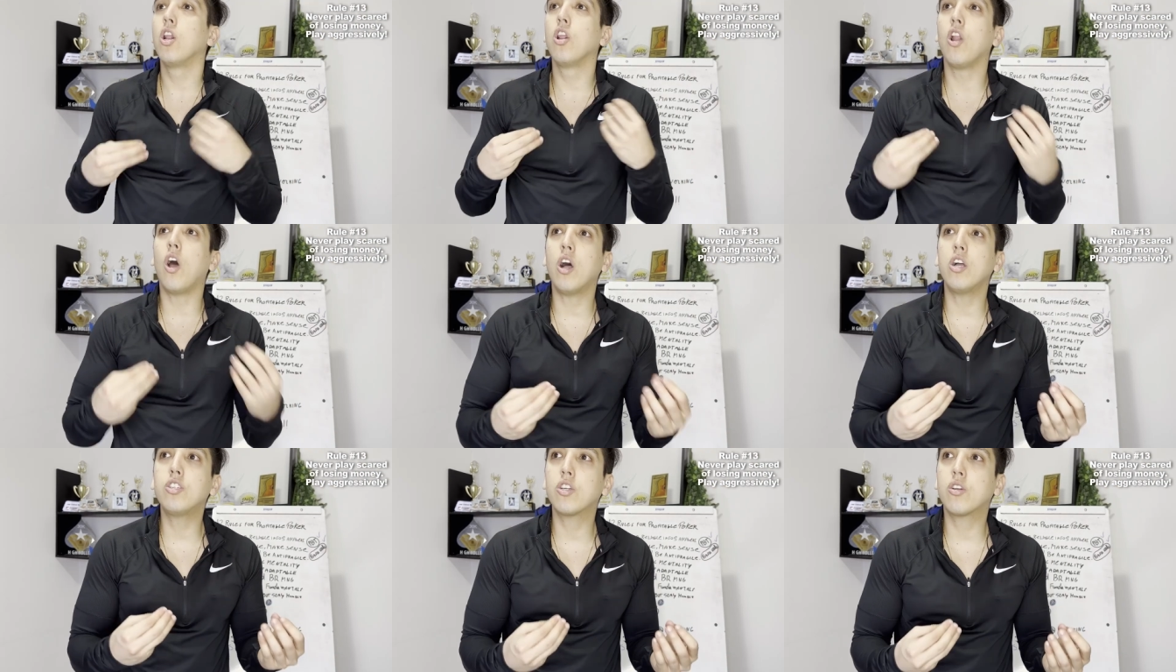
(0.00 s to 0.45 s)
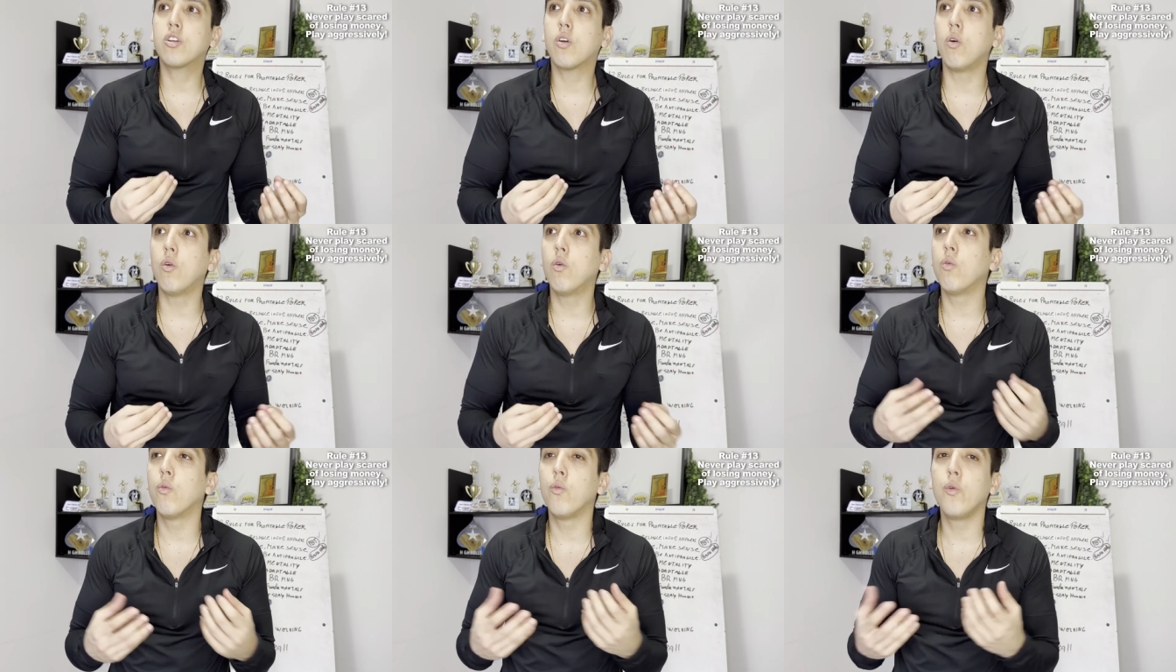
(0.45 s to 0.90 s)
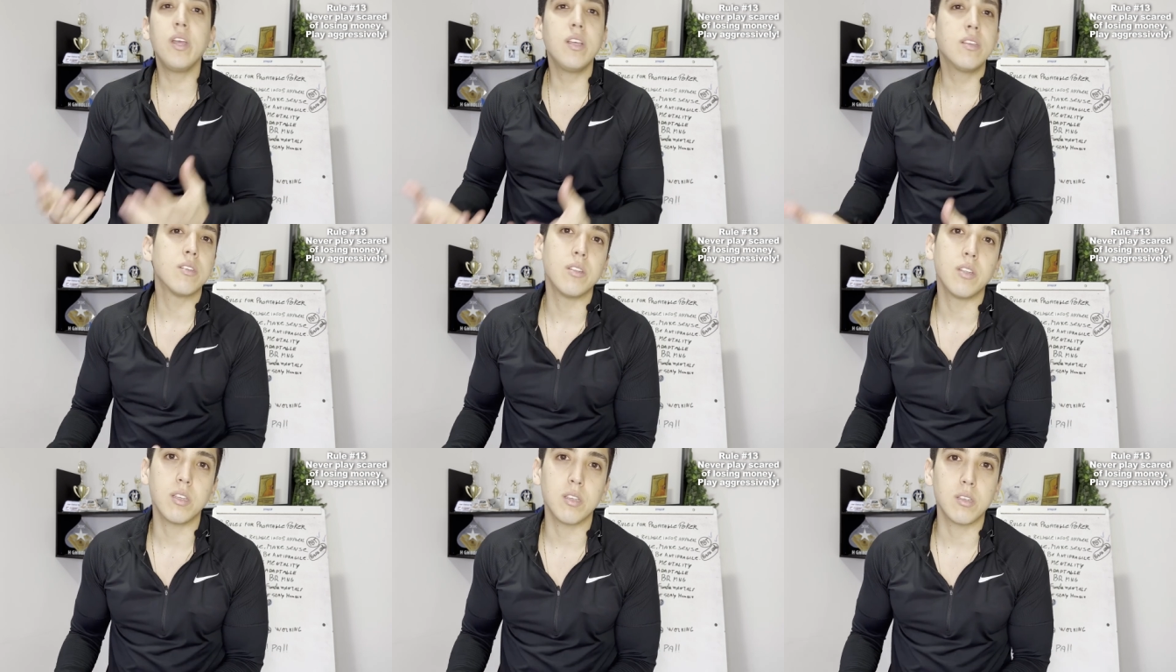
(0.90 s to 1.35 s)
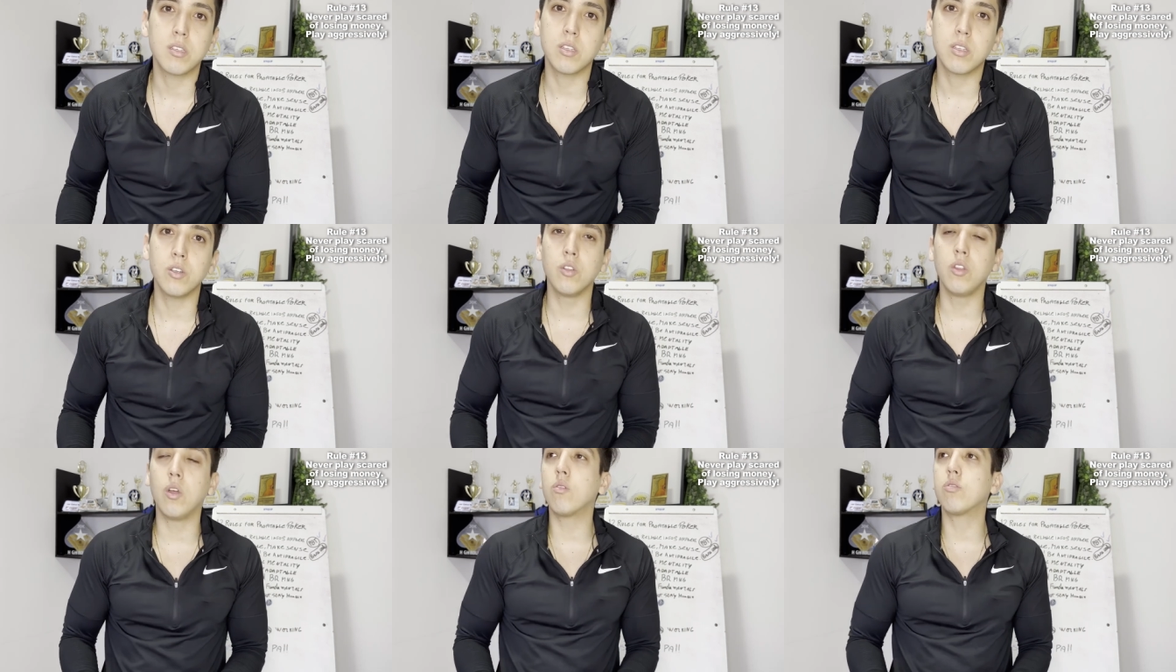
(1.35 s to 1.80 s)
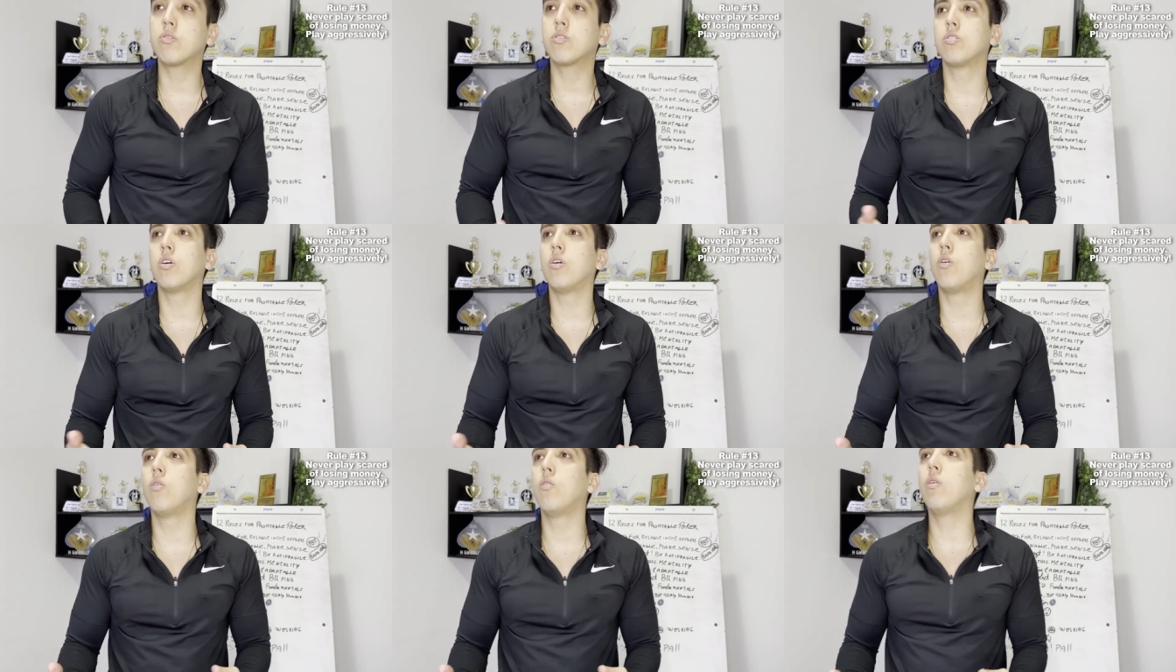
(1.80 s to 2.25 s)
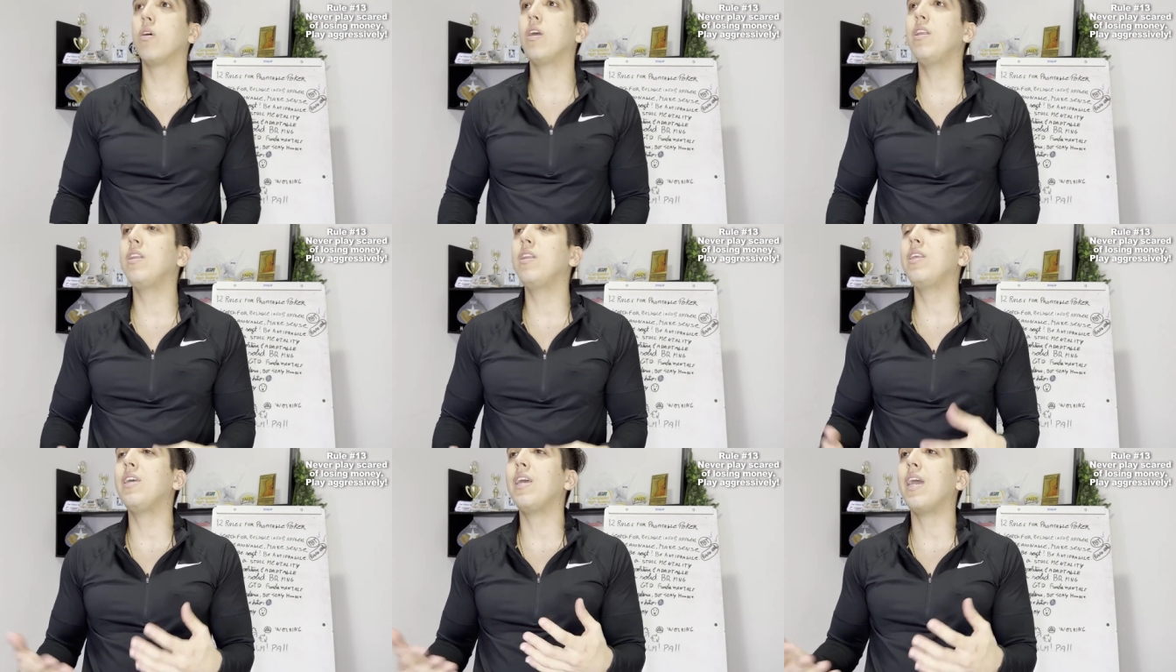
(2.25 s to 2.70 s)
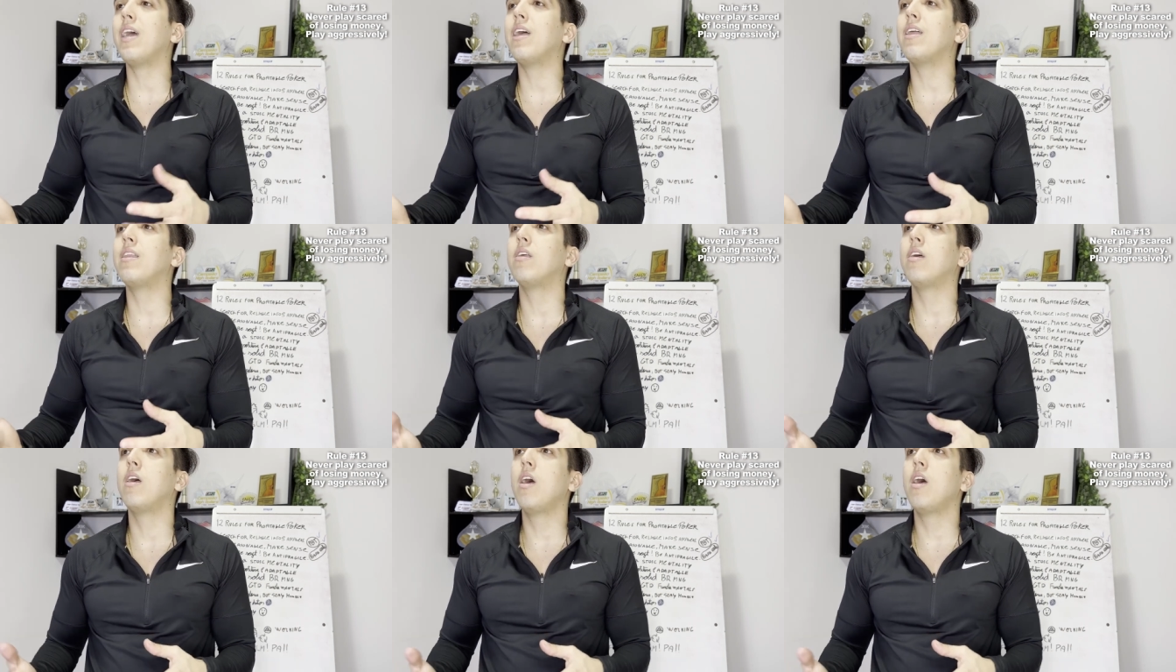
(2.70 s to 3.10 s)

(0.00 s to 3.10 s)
logical reasonings, you know? So in the end,